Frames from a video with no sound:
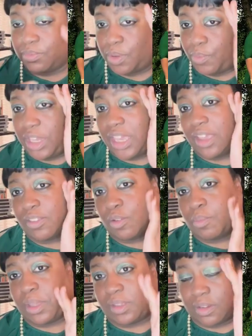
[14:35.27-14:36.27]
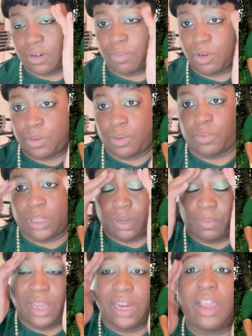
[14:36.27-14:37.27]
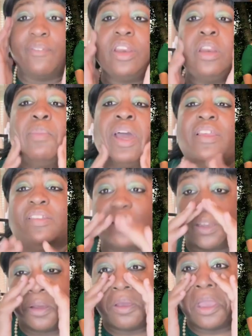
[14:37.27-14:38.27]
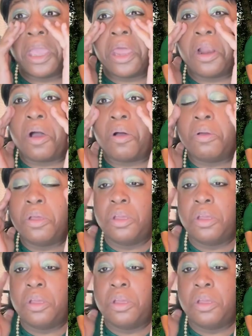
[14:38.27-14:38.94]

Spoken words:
when we canceled big ceremony, we wound up not having anybody sing at all.